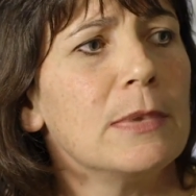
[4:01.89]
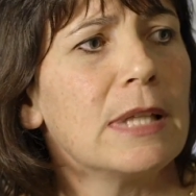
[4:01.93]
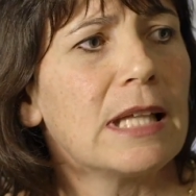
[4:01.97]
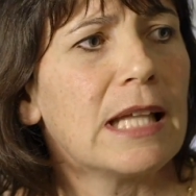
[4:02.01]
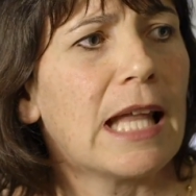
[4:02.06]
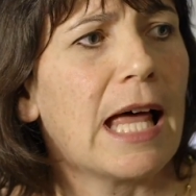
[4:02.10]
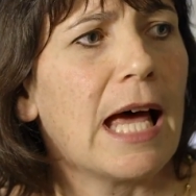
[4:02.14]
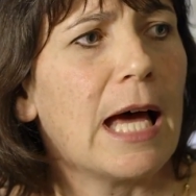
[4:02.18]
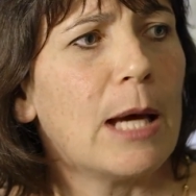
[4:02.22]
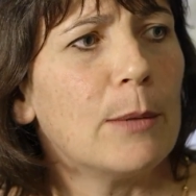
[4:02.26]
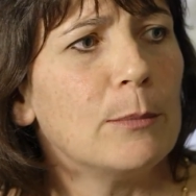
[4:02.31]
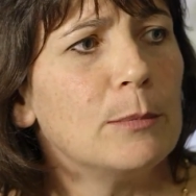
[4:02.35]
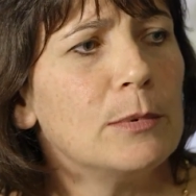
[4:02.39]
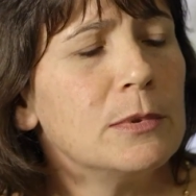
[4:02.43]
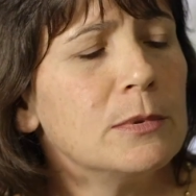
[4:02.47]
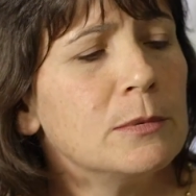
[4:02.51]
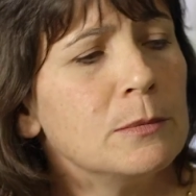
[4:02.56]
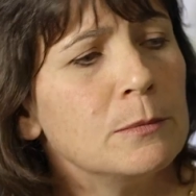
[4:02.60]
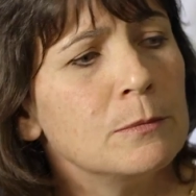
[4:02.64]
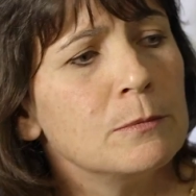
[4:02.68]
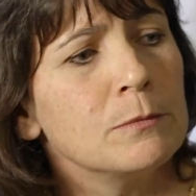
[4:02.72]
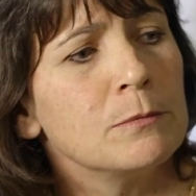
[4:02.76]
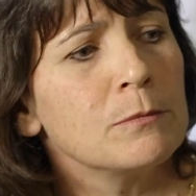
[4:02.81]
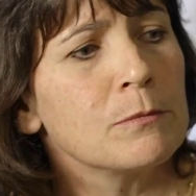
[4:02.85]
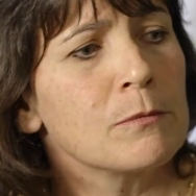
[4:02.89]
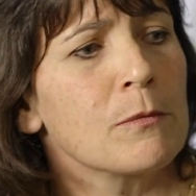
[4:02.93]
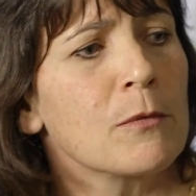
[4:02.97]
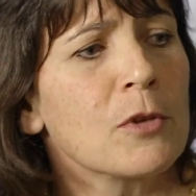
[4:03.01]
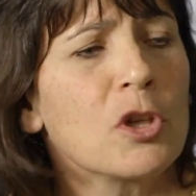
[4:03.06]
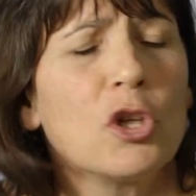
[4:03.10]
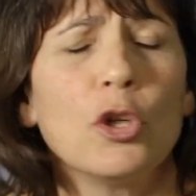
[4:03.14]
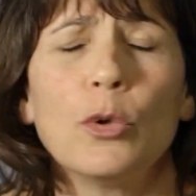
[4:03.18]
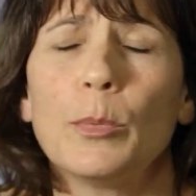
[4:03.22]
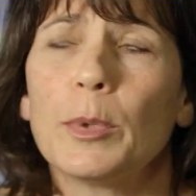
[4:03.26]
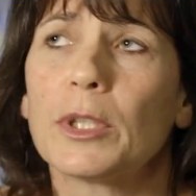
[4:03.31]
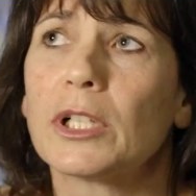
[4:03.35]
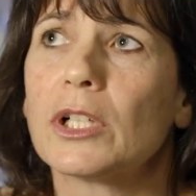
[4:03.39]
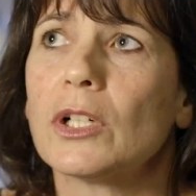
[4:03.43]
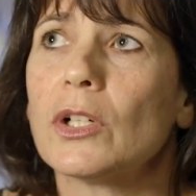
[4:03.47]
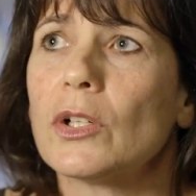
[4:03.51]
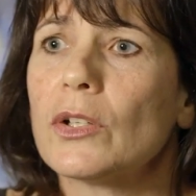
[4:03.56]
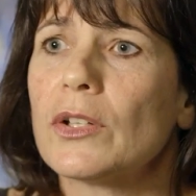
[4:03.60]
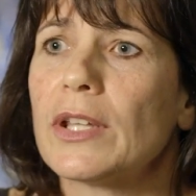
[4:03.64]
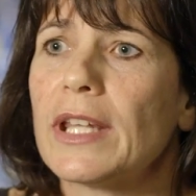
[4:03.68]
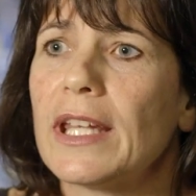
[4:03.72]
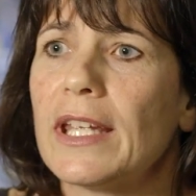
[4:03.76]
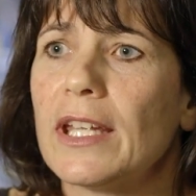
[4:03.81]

lab cubicle.